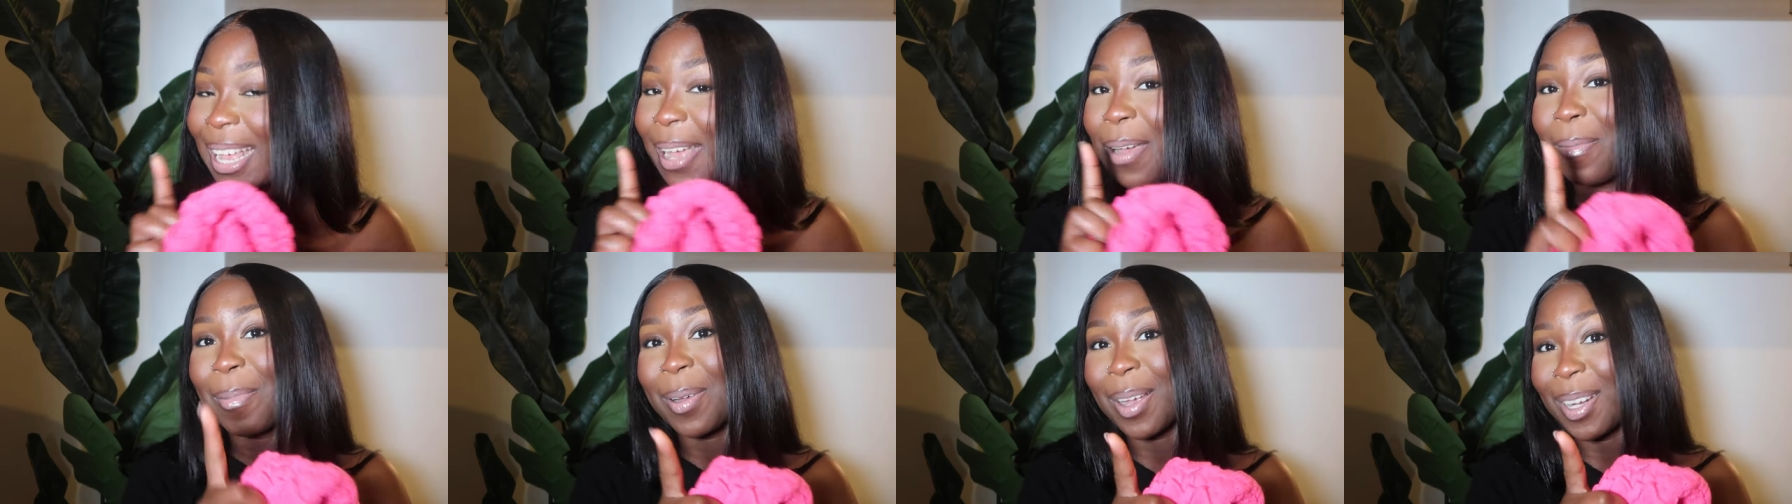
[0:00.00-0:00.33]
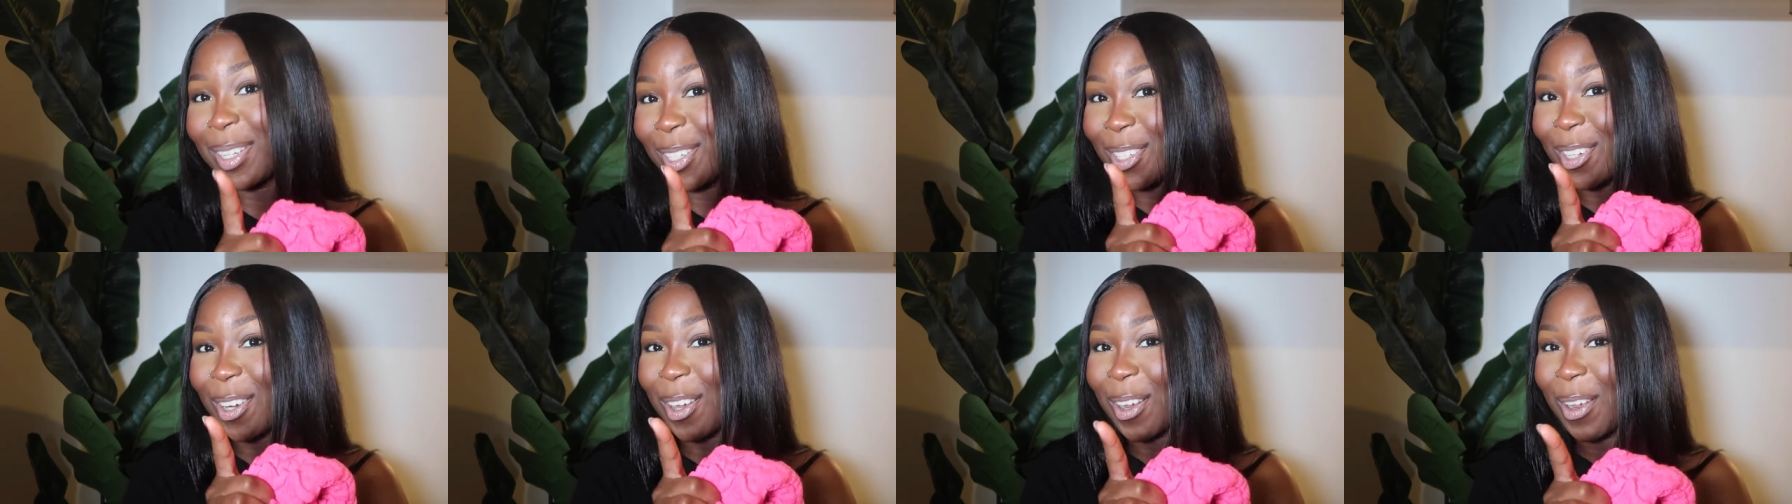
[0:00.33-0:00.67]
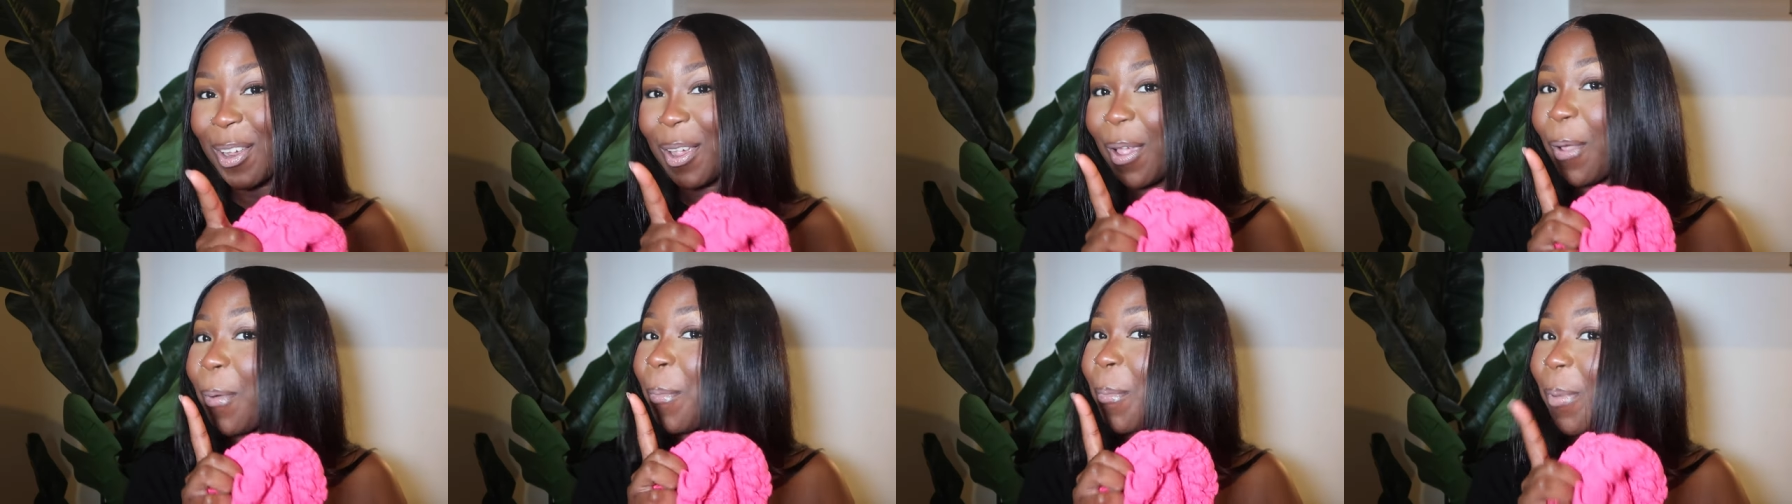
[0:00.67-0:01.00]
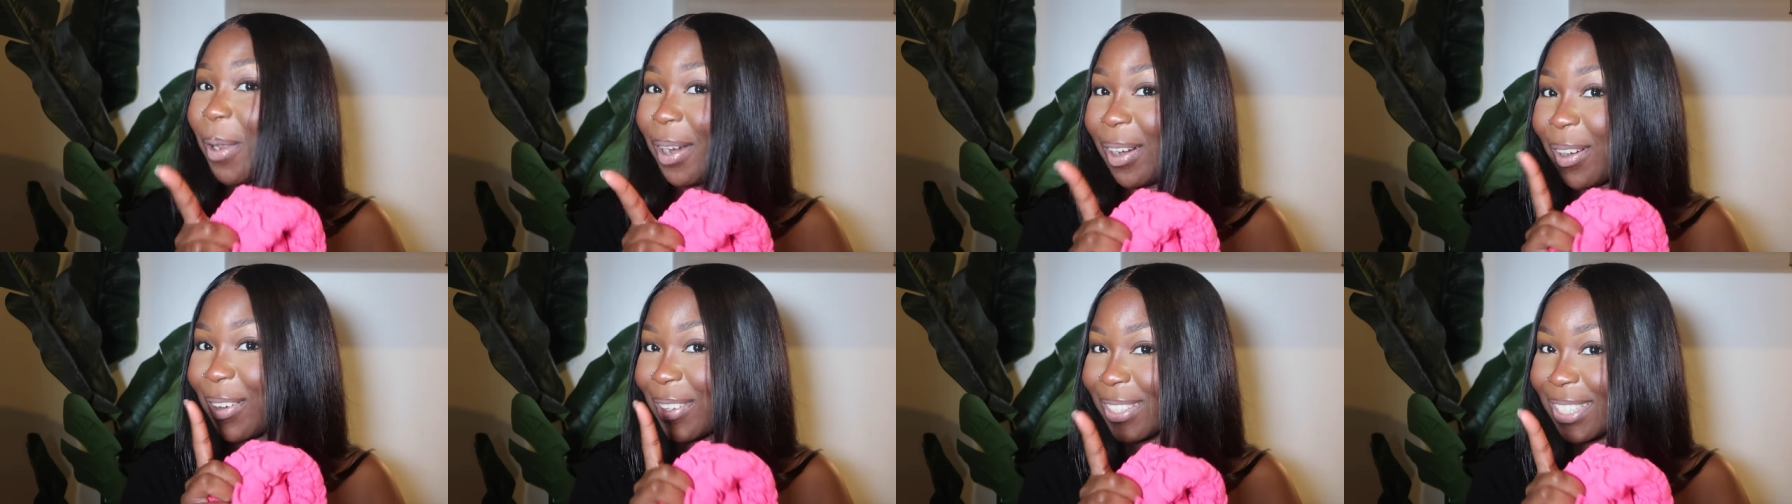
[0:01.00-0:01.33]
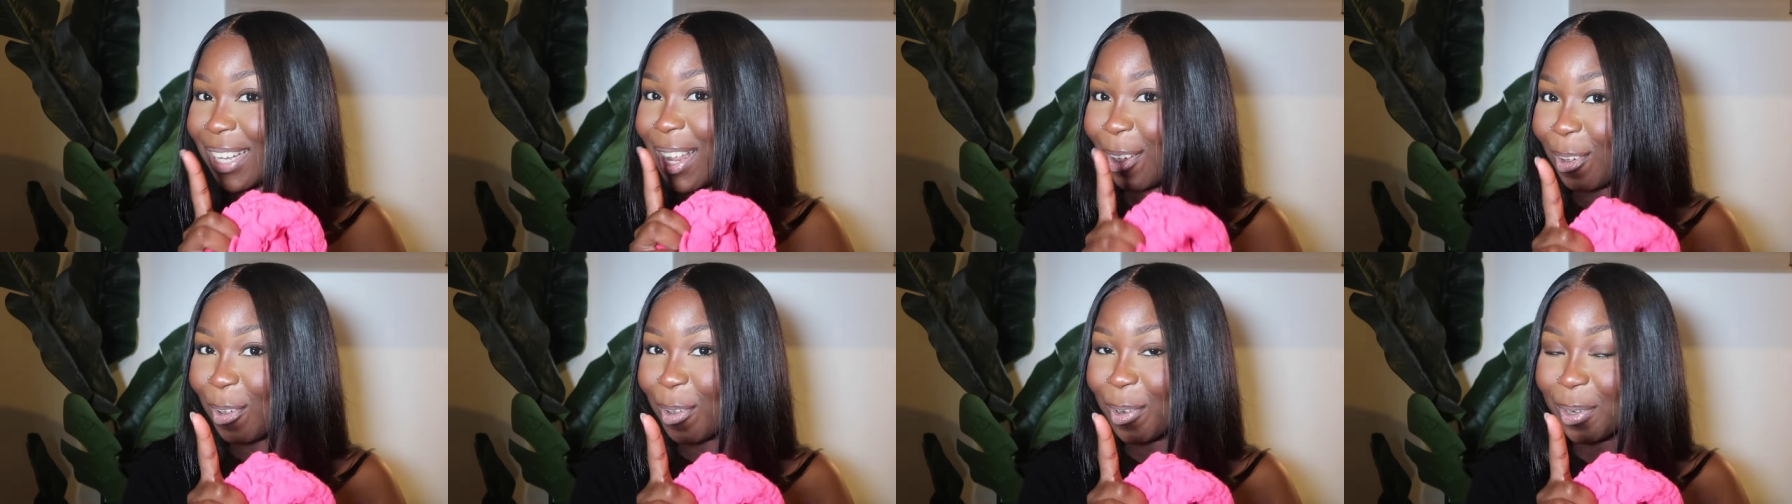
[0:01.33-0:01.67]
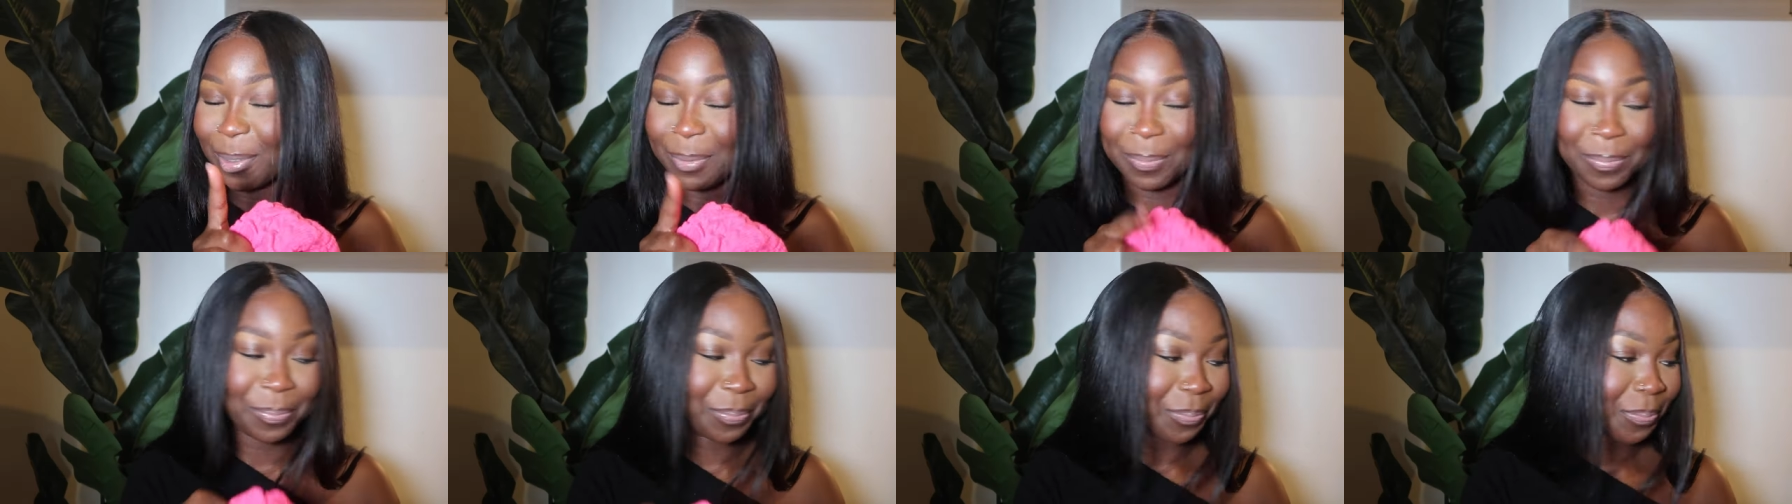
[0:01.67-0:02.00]
I'm going to show you what it looks like
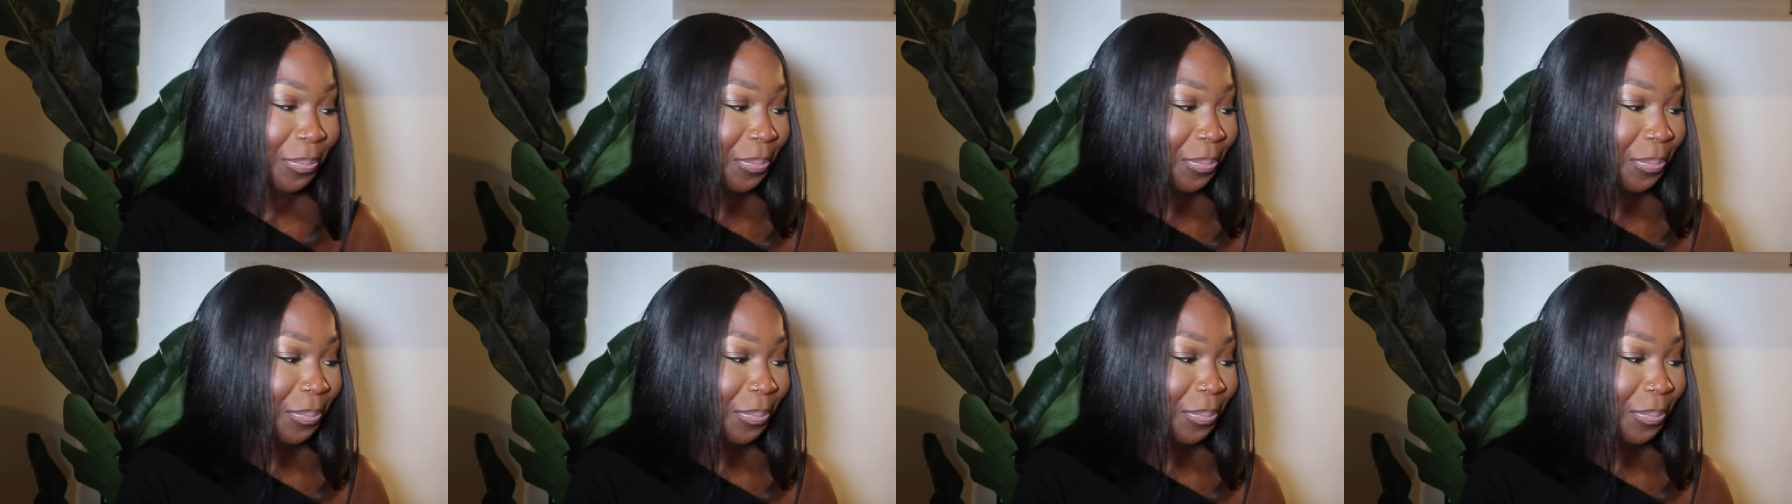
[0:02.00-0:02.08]
on.